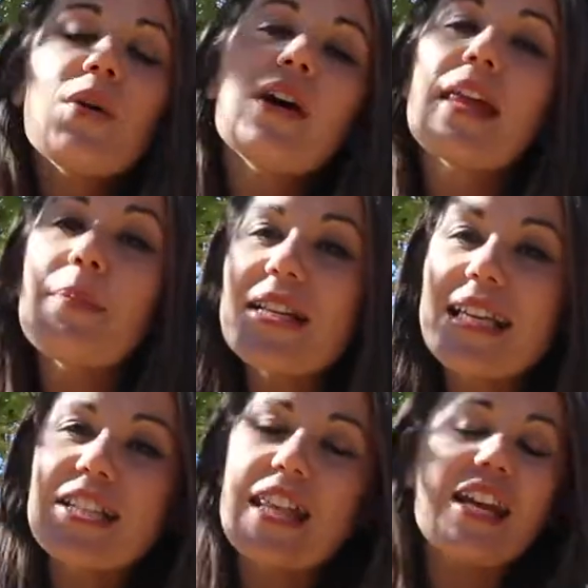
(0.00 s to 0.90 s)
Well, that brings
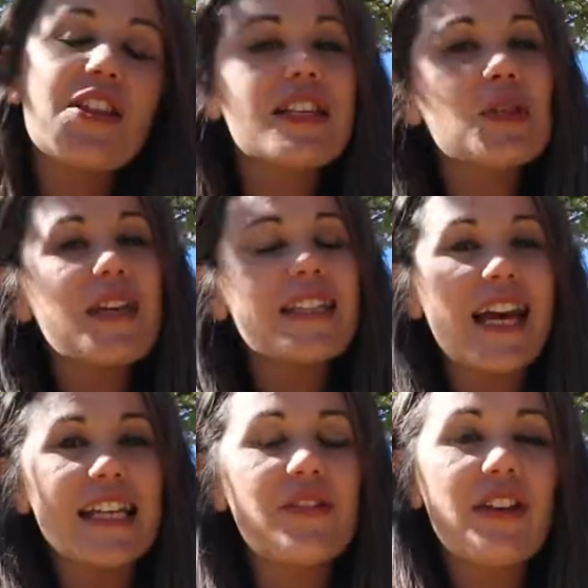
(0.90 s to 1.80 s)
us to the end of this week's
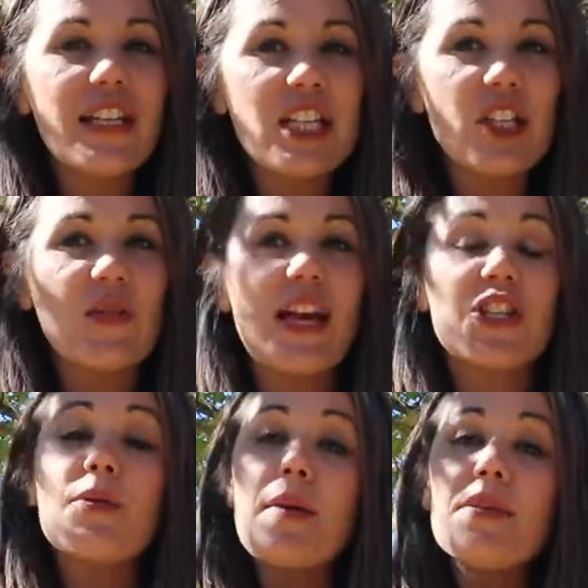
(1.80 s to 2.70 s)
ASFN News
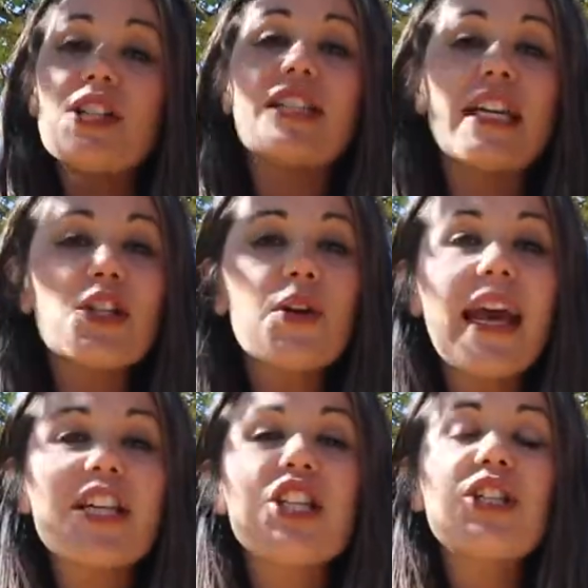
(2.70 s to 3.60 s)
Flash. Remember to send your
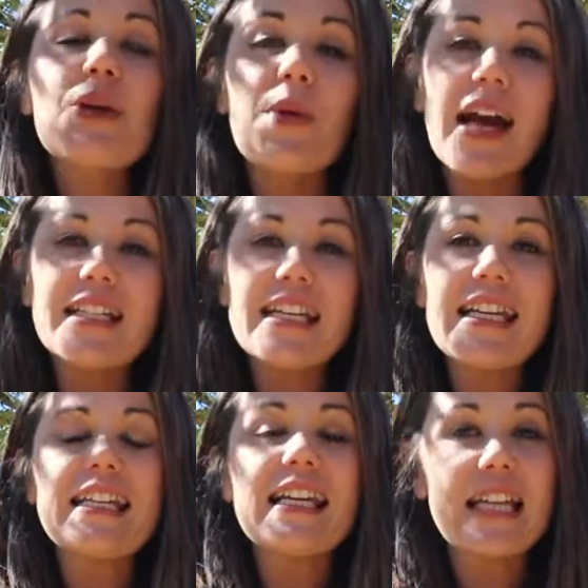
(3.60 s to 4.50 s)
catches to
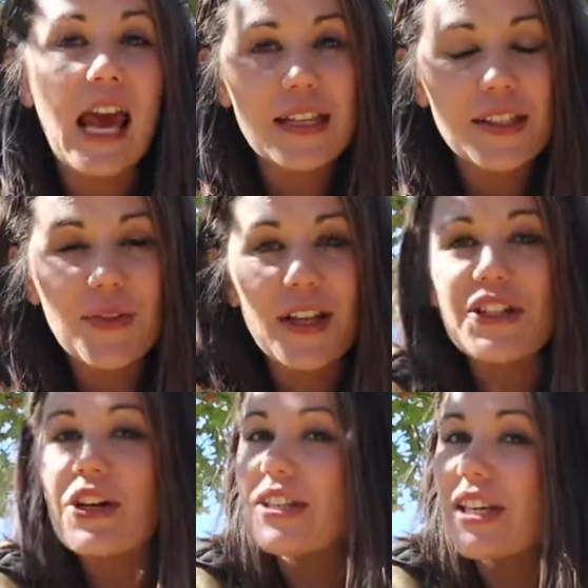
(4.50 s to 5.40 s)

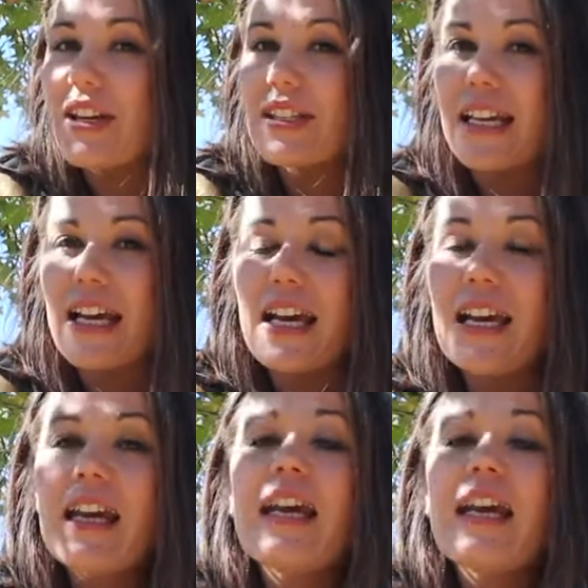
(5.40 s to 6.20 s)
grindelite@asfn.co.za.